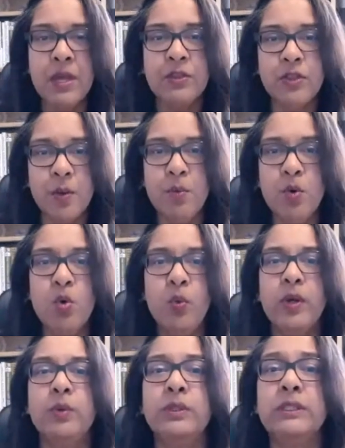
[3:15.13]
the more
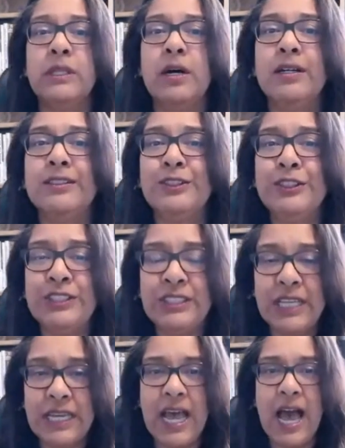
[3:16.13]
we will start to
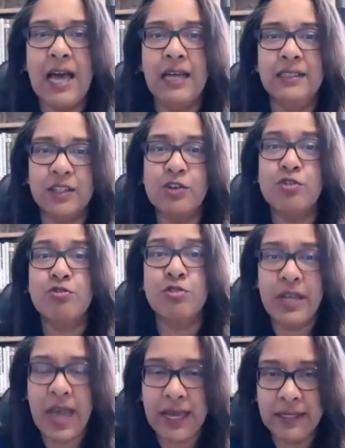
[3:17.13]
see and
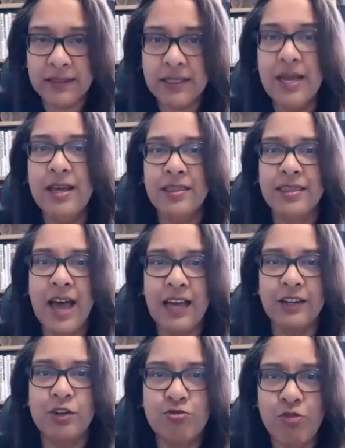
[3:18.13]
create
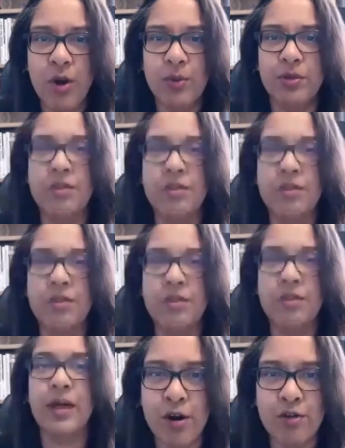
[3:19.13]
that growth, that
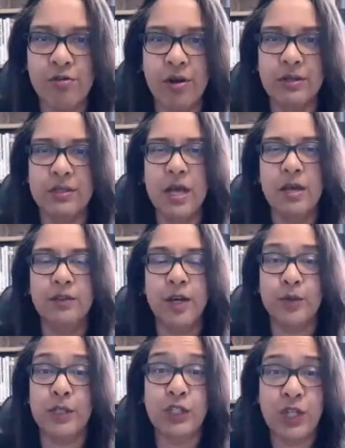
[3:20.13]
progress,
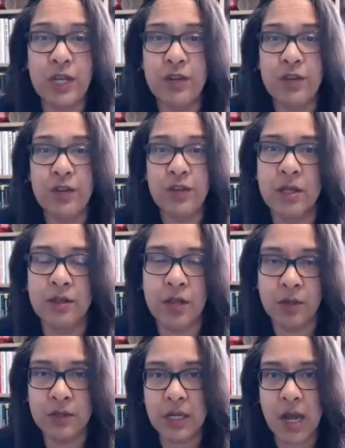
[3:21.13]
those achievements,
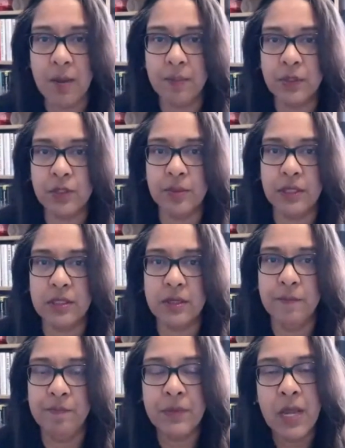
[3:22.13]
those accomplishments.
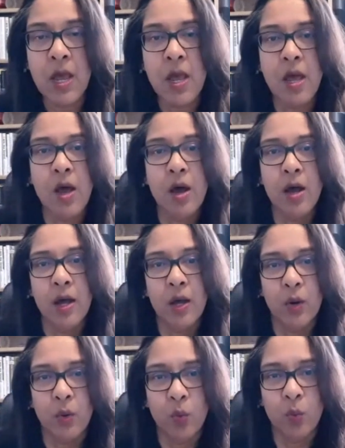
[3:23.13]

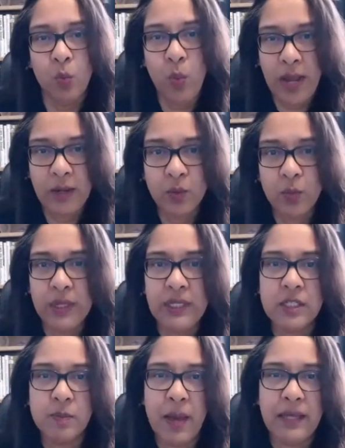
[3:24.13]
When we
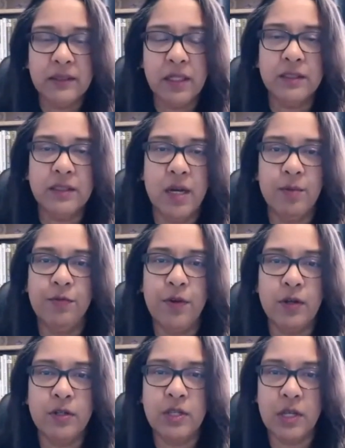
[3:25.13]
spend our time
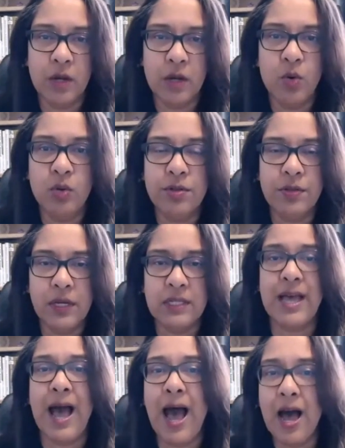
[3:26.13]
focusing on all the things
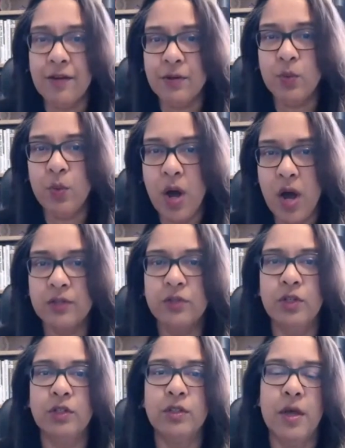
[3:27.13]
that haven't worked,
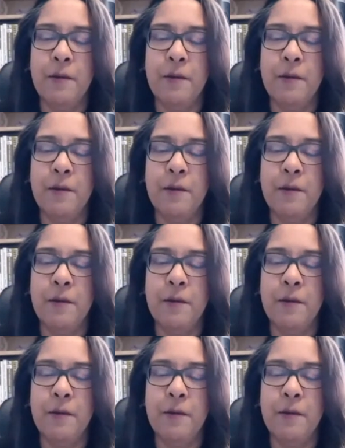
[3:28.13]
that